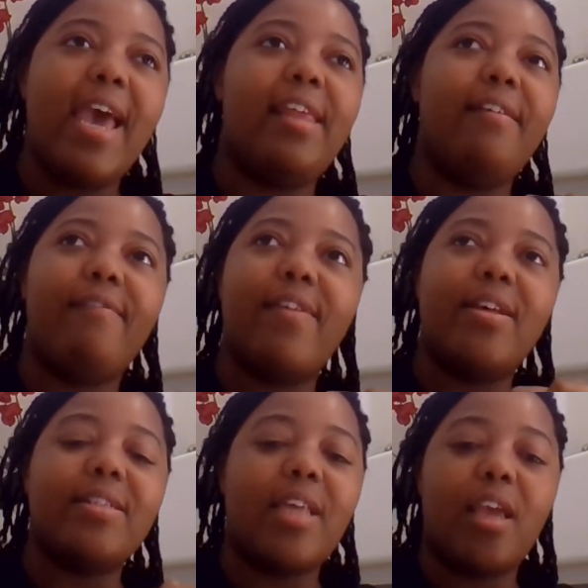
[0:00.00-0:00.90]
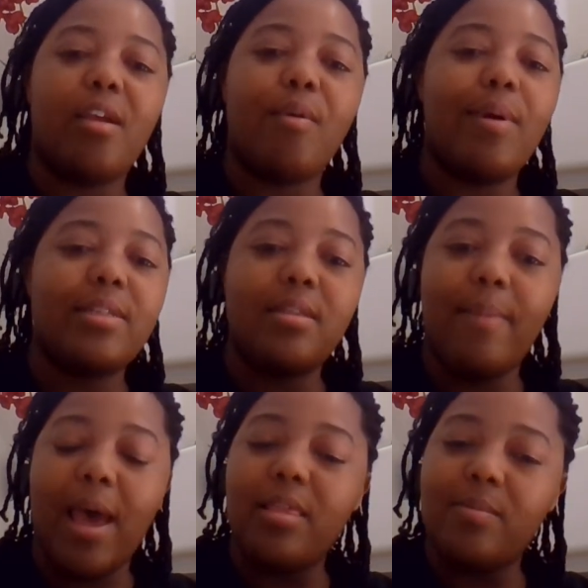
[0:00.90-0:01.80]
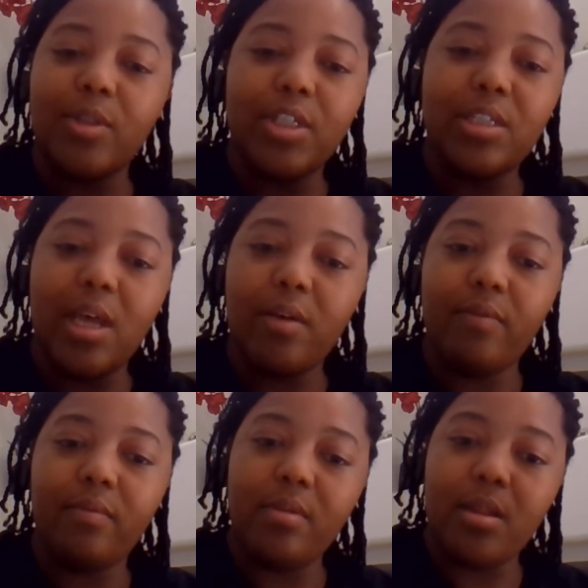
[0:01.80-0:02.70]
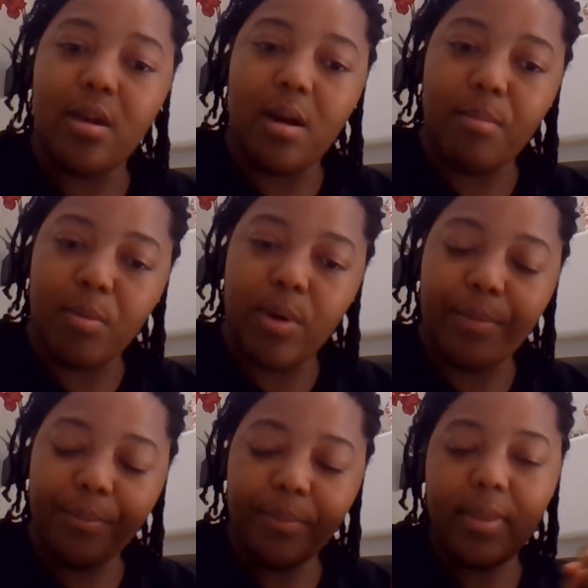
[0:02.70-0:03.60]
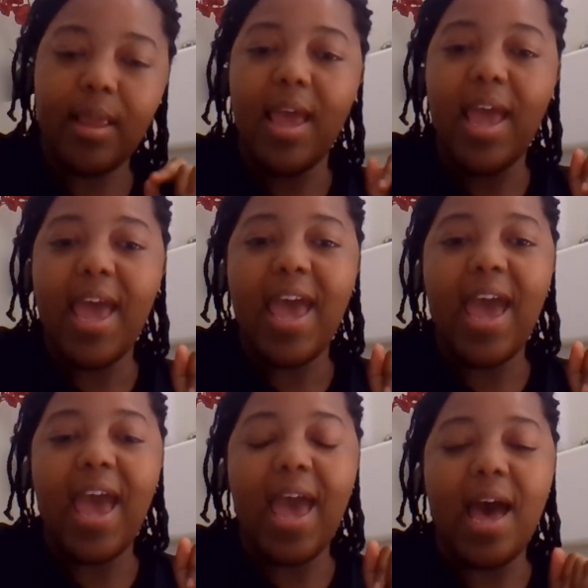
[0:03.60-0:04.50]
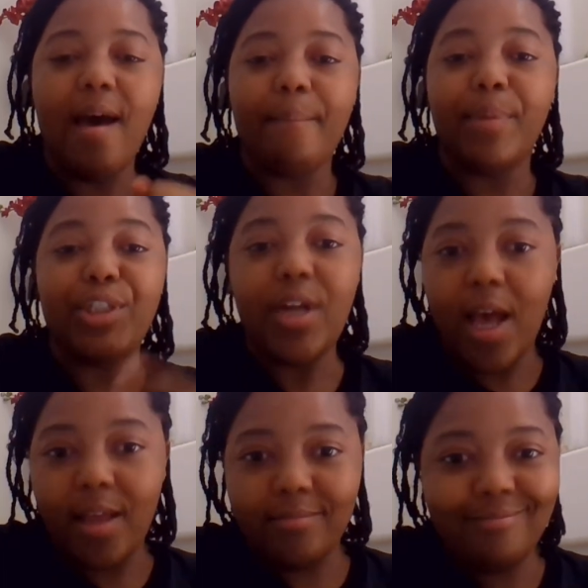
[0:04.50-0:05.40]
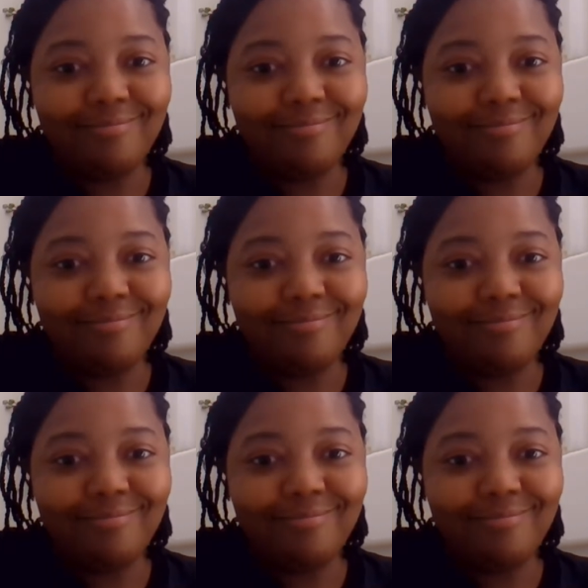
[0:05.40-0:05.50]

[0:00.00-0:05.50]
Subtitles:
and it feels like you're going to the bathroom on yourself, number one. But you're not.